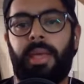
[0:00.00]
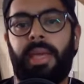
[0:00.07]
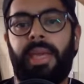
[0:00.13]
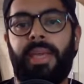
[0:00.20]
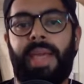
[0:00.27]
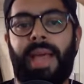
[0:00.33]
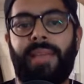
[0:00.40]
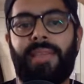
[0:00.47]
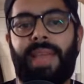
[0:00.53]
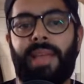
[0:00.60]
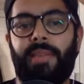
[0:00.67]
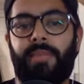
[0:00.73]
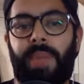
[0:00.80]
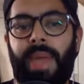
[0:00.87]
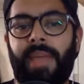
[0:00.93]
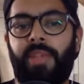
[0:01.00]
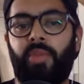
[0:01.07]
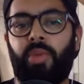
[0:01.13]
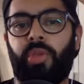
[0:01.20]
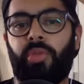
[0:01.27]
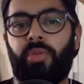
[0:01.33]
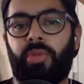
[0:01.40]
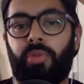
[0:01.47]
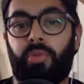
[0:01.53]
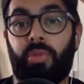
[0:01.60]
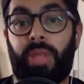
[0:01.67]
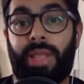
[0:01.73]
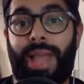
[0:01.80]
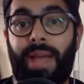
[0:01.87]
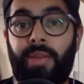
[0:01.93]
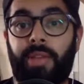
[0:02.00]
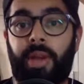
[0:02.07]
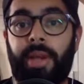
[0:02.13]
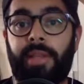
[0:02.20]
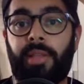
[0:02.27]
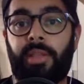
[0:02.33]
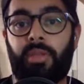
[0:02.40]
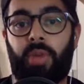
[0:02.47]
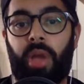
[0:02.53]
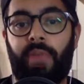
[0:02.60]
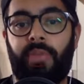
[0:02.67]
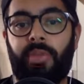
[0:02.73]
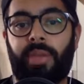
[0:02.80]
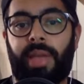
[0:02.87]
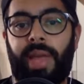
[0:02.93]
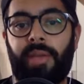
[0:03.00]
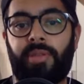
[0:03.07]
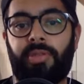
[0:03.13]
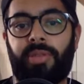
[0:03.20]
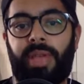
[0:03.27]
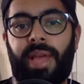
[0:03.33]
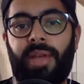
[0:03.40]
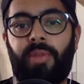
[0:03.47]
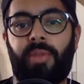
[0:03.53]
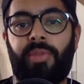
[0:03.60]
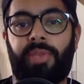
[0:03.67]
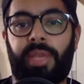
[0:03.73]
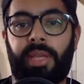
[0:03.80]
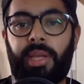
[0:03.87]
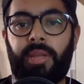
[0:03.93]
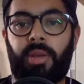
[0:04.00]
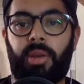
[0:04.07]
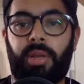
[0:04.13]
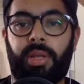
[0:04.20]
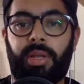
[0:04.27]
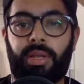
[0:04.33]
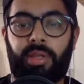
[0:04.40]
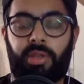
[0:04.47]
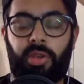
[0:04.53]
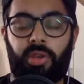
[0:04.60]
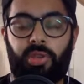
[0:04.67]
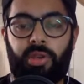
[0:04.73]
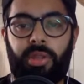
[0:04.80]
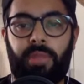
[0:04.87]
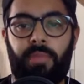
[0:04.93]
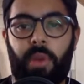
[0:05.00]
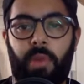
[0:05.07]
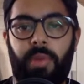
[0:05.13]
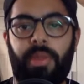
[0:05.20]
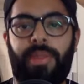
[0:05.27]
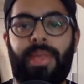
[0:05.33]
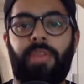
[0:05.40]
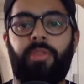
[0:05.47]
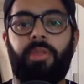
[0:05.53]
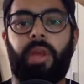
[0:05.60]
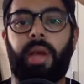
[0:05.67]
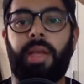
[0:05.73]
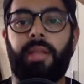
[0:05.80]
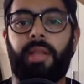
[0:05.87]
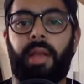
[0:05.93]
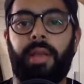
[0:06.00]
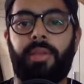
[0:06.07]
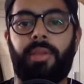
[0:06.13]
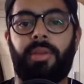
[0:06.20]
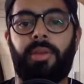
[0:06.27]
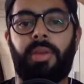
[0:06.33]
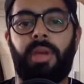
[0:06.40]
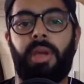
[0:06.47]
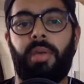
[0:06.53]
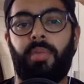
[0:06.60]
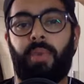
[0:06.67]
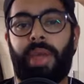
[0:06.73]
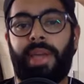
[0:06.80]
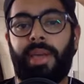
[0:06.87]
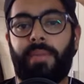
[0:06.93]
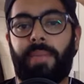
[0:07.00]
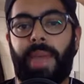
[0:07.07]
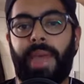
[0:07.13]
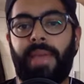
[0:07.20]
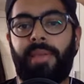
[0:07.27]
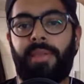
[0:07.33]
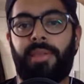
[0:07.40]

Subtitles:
he has that pace which will allow United to thrive on the counter-attack. We've seen under Ole Gunnar Solskjaer at the moment that United like to break at pace.